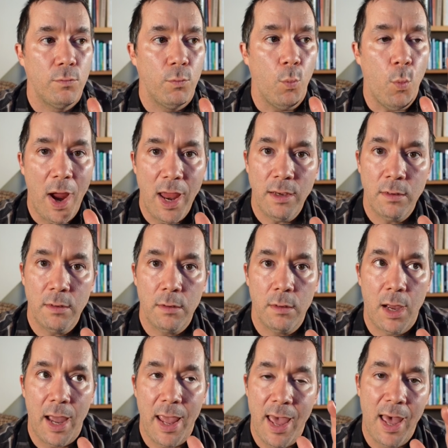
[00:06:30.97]
When
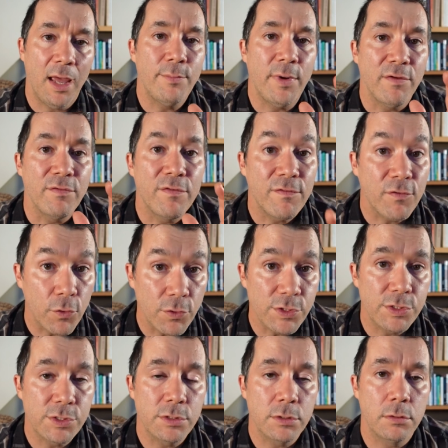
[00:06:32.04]
I had my
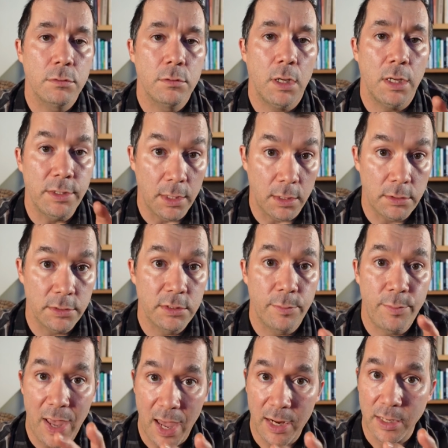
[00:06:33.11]
first adult
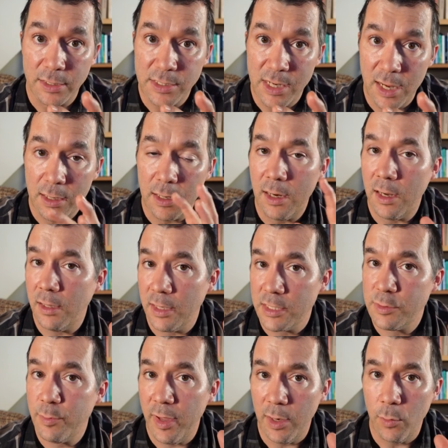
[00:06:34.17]
panic attack, and I'll
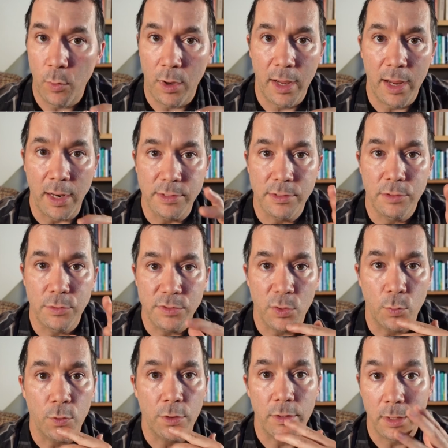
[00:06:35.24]
explain why I use the
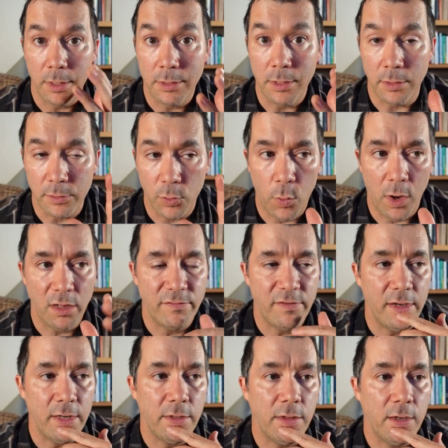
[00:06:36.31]
word adult,
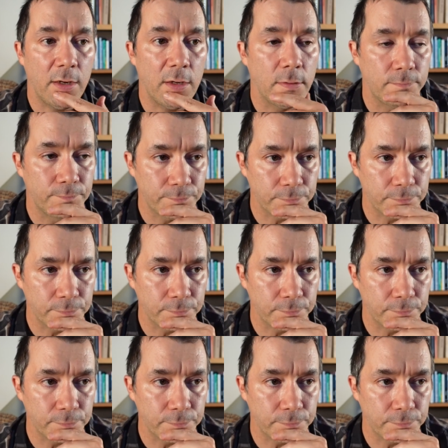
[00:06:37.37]
qualified it there,